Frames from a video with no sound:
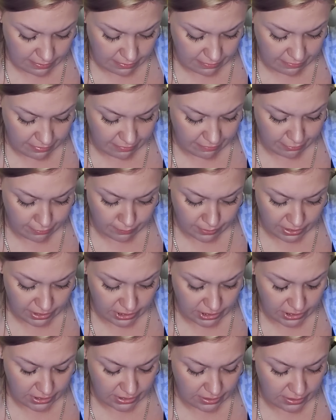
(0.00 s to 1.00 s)
type of
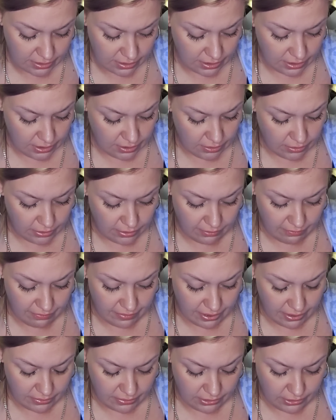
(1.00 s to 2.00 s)
information or you
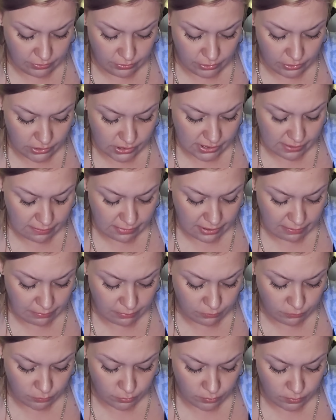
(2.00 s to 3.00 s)
found you heard some
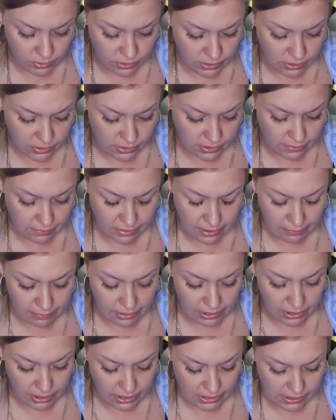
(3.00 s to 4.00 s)
type of rumors or some type
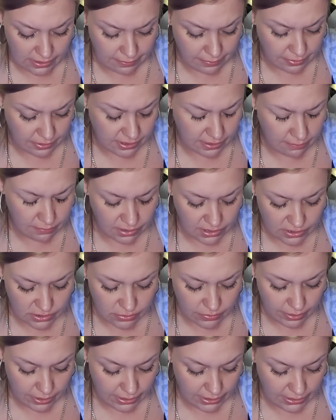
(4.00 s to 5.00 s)
of gossip or something
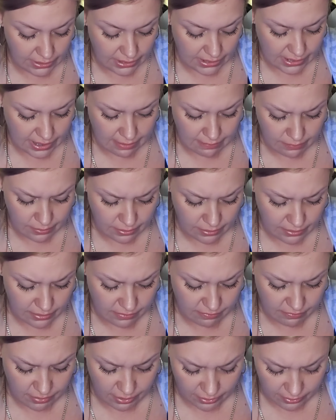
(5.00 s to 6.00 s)
surrounding this emperor
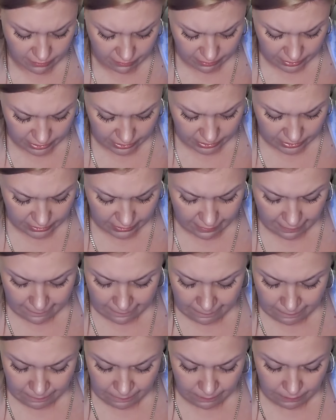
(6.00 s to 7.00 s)
this father figure
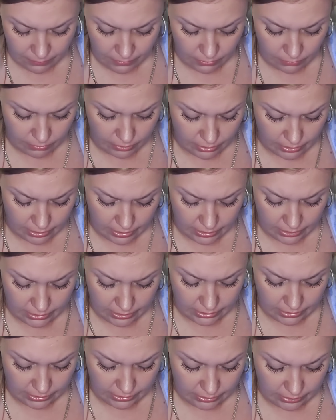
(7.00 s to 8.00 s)
or
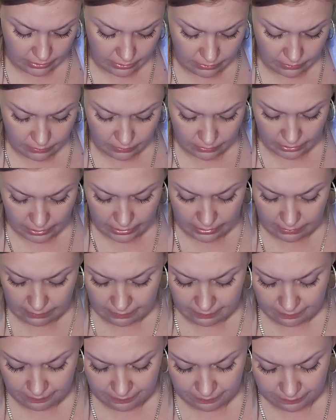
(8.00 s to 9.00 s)
you know
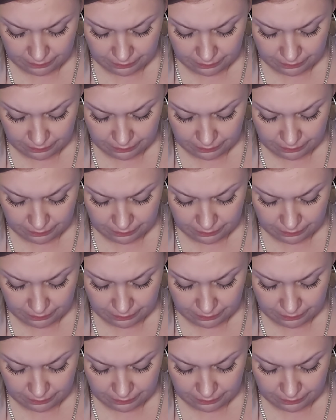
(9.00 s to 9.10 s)
um,